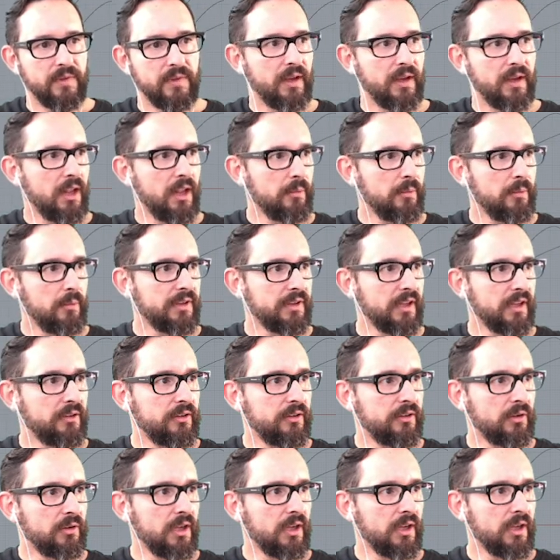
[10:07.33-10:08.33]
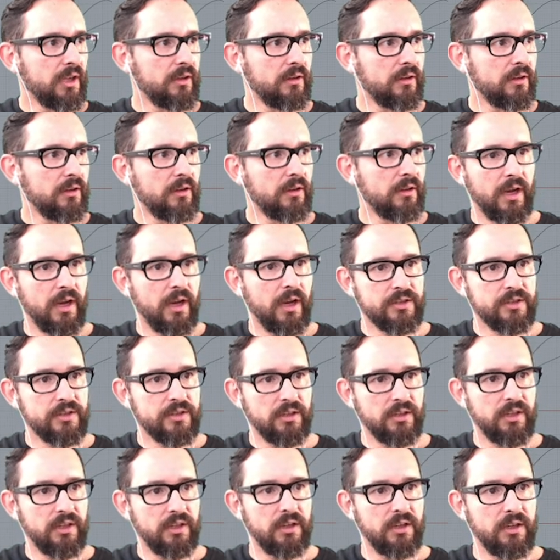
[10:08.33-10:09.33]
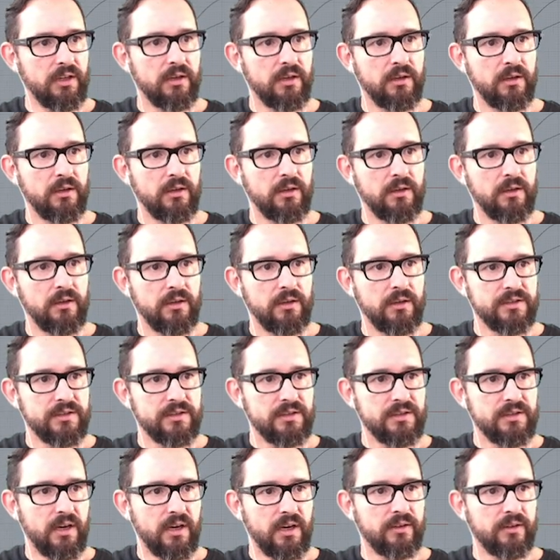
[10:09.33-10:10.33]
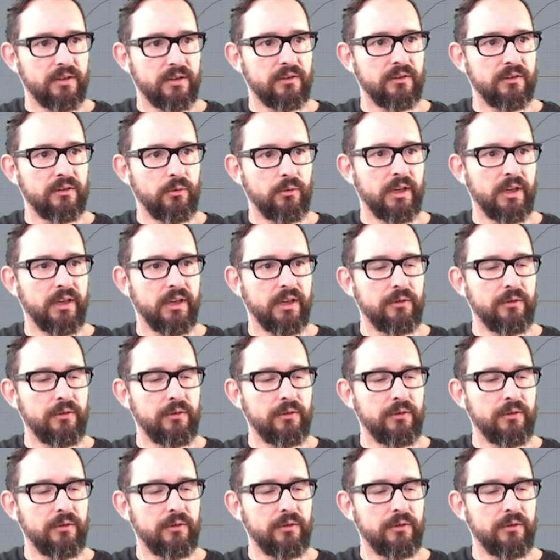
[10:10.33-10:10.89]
element that you can actually start doing.